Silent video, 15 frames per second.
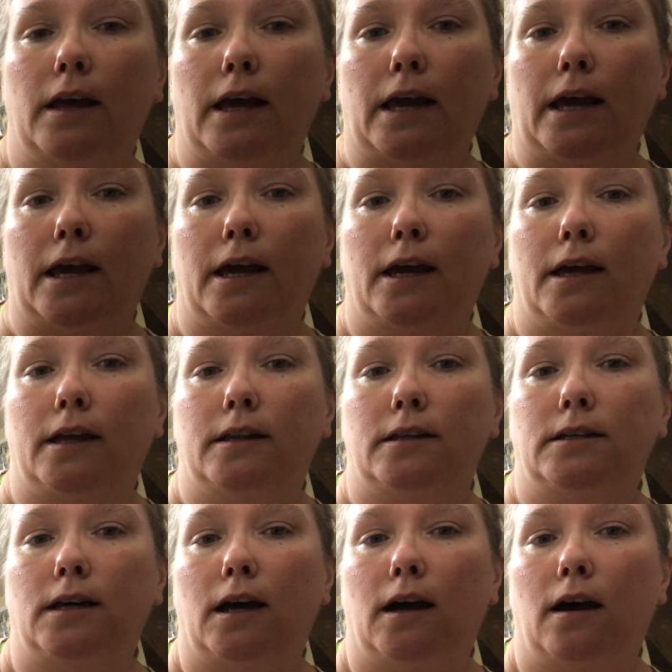
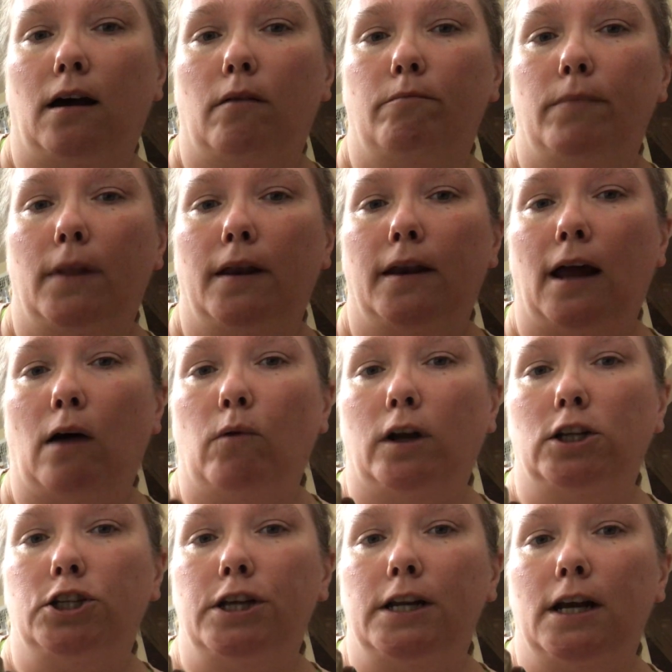And now
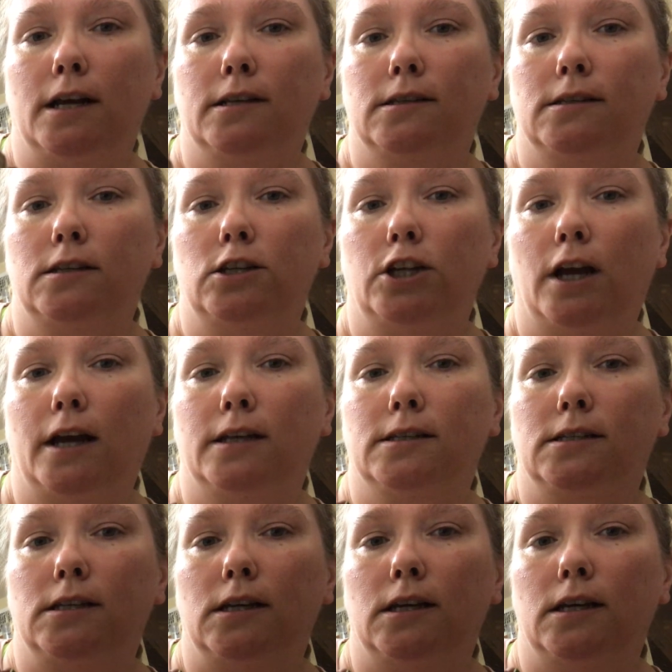what she does
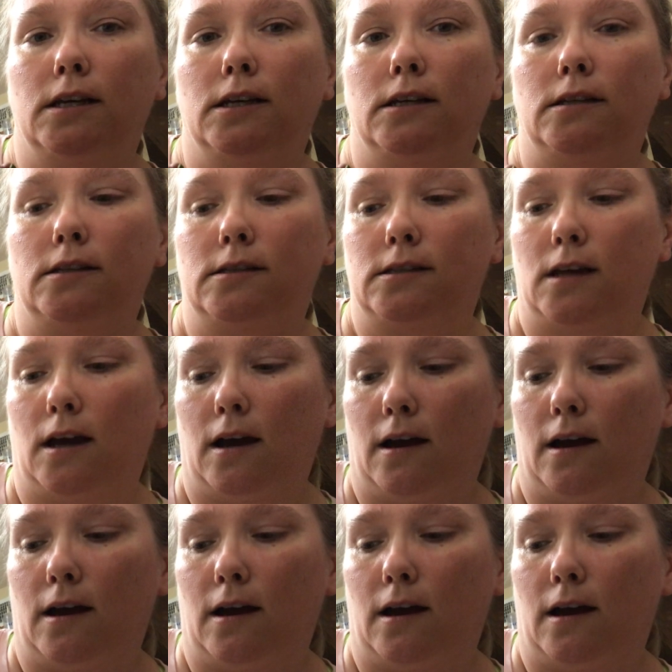suggest is